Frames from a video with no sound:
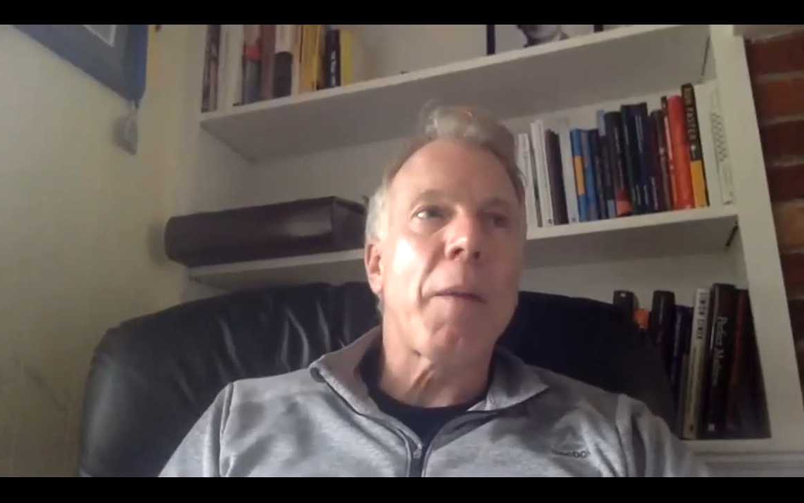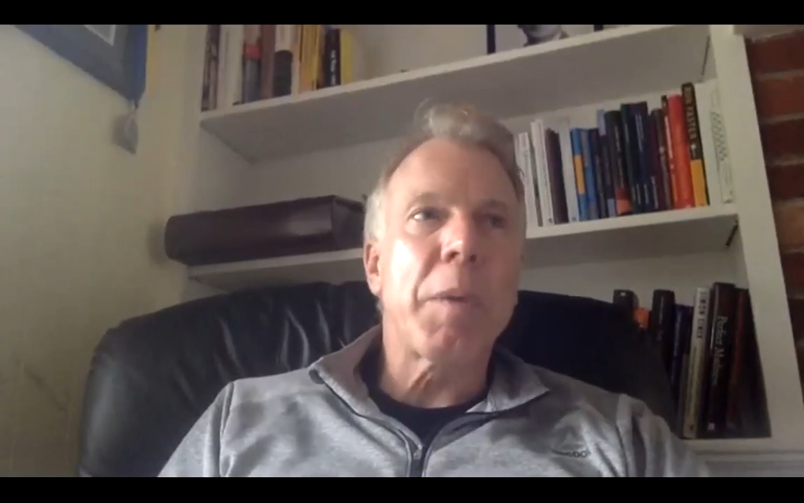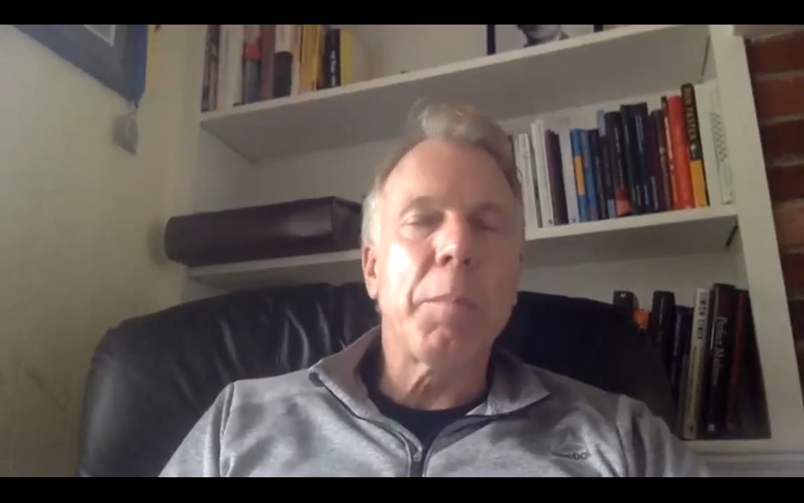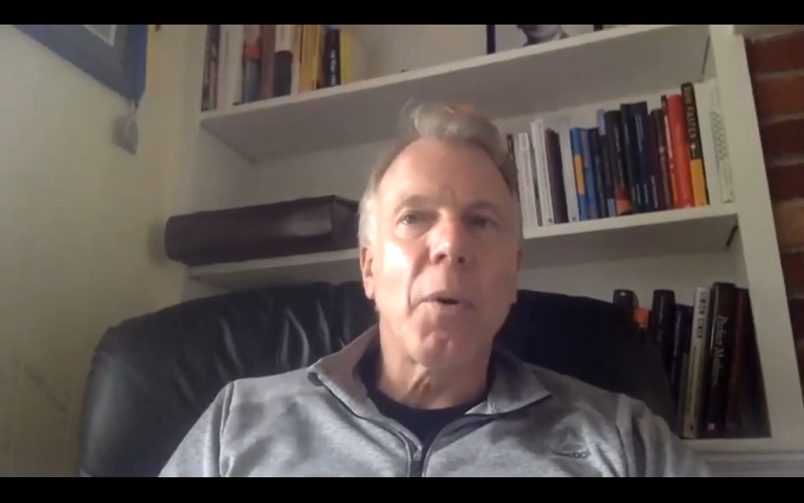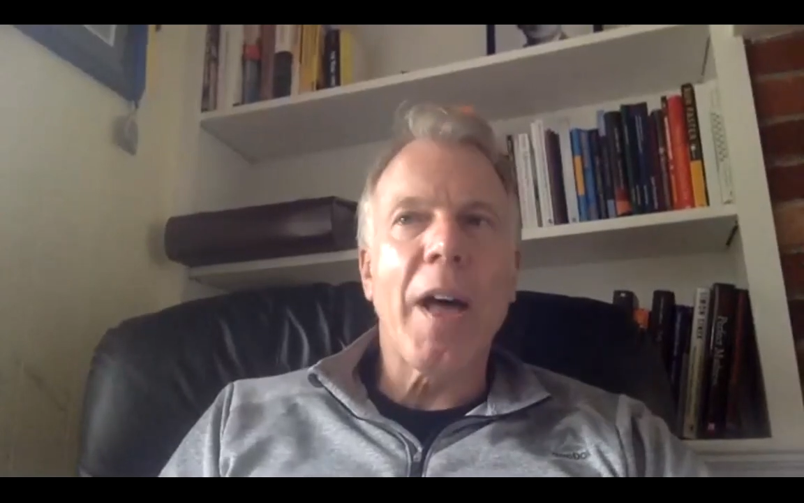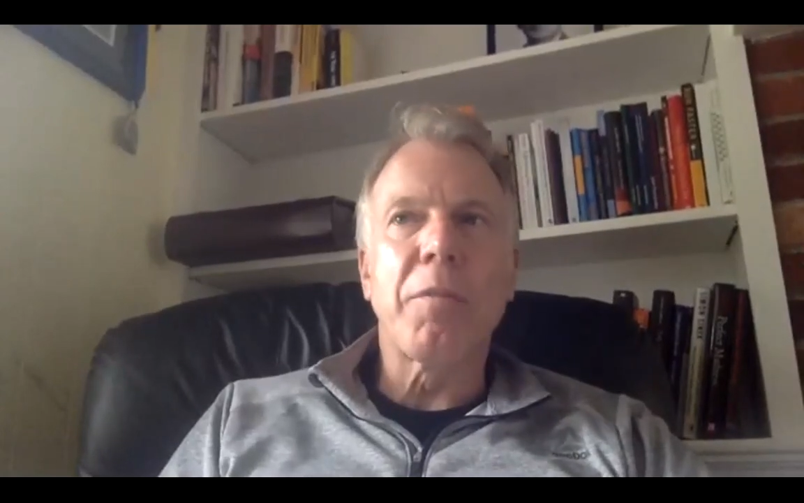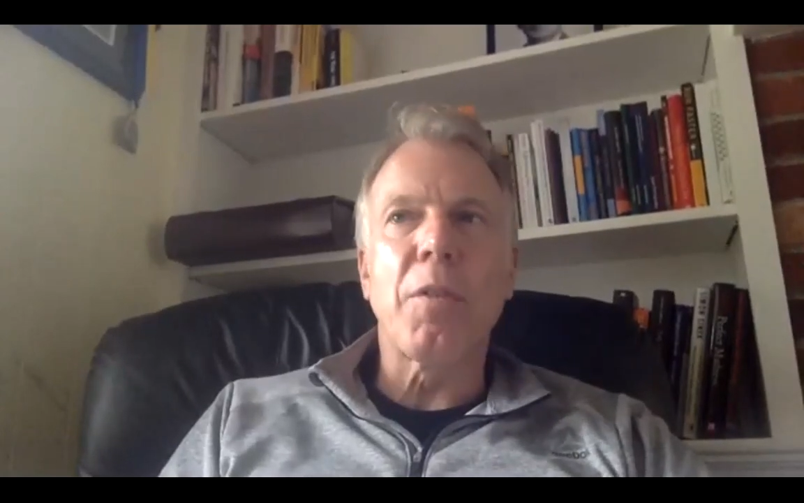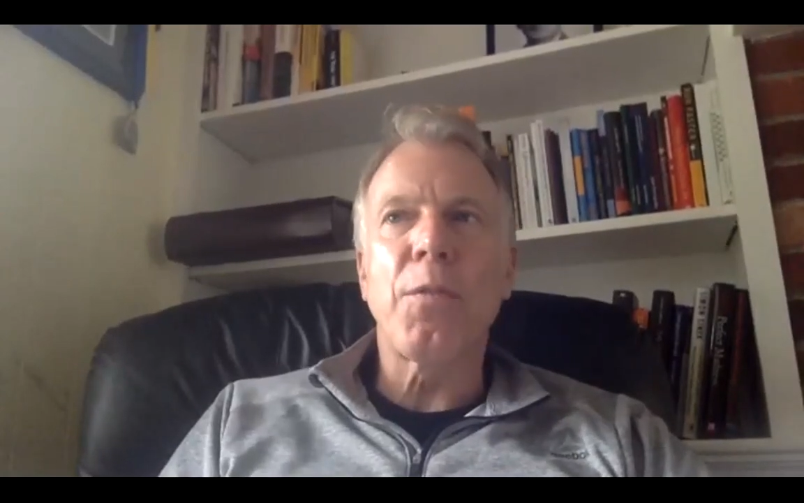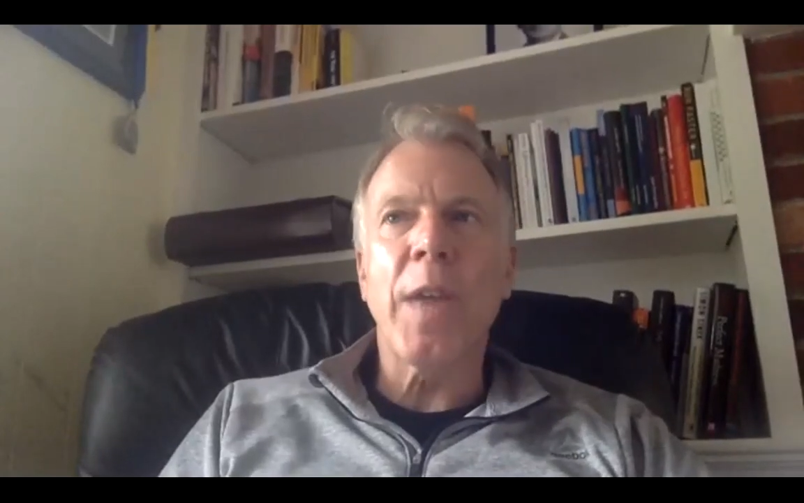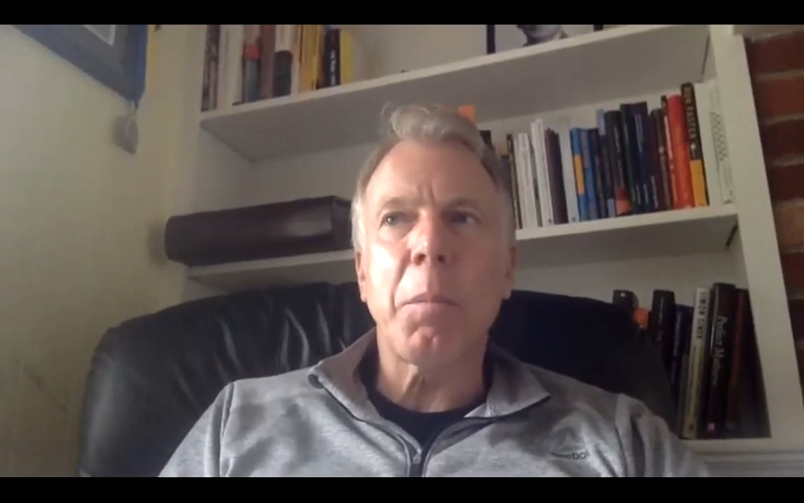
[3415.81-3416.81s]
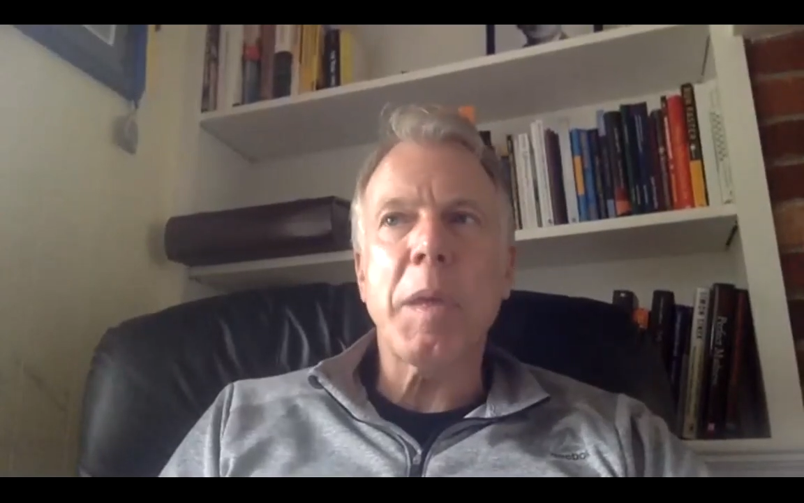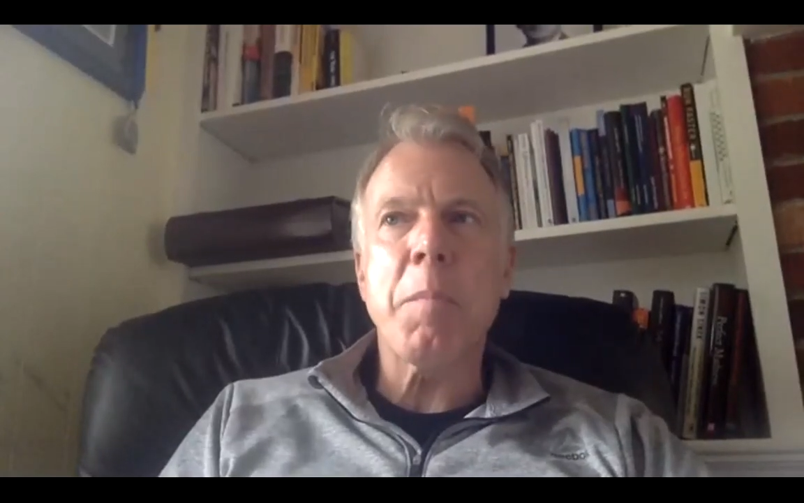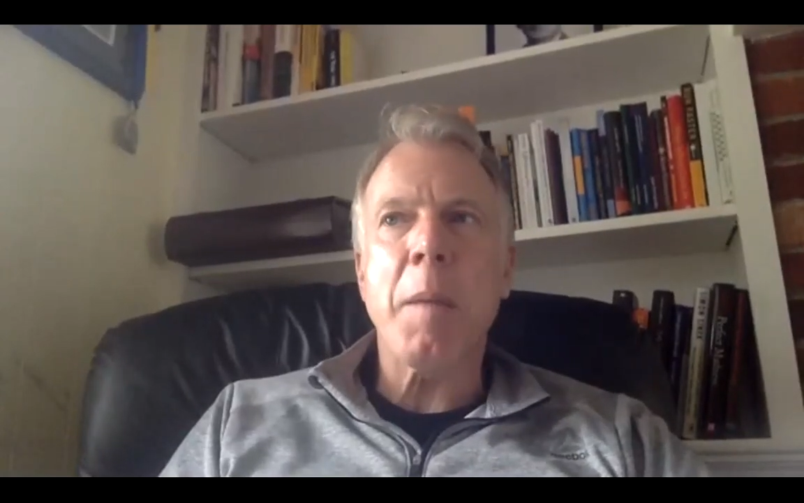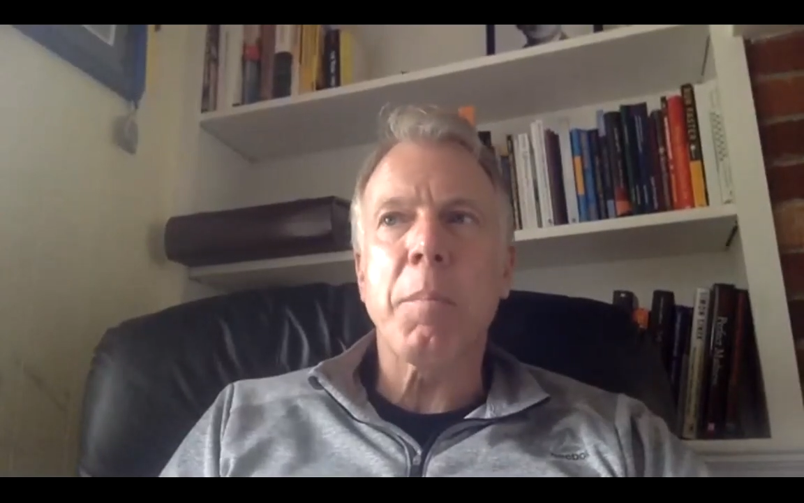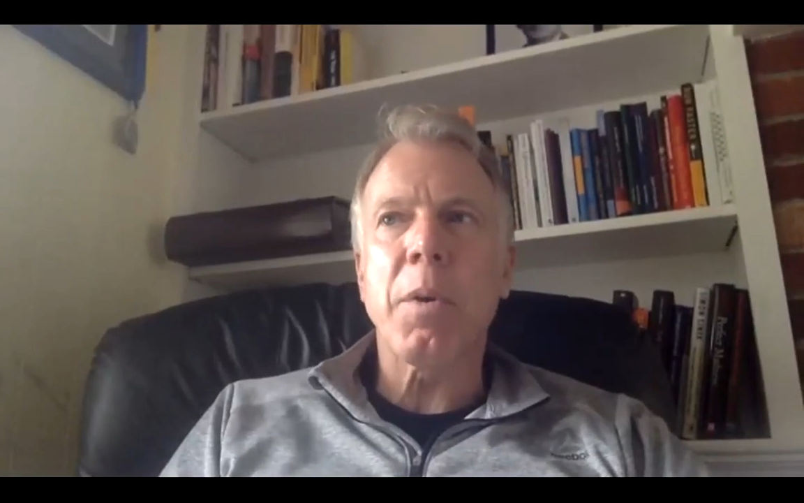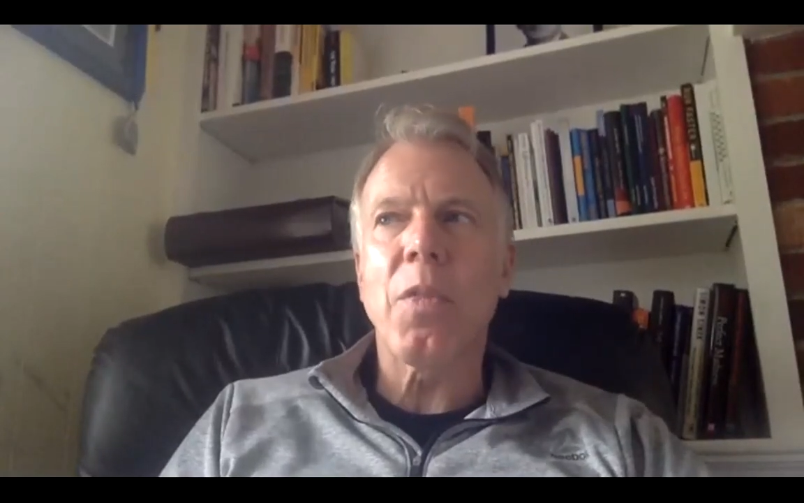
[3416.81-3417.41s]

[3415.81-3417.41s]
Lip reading: people have a family member